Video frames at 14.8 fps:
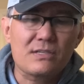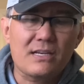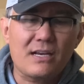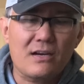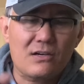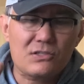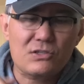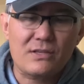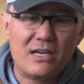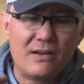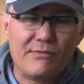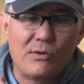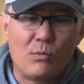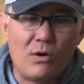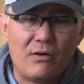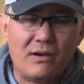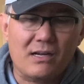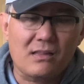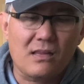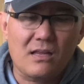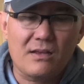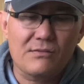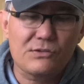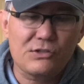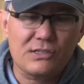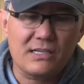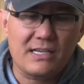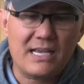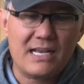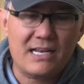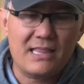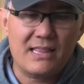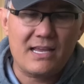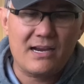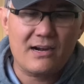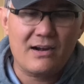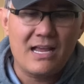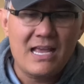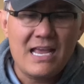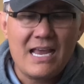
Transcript: here so that if you're wearing gloves, you can get in there.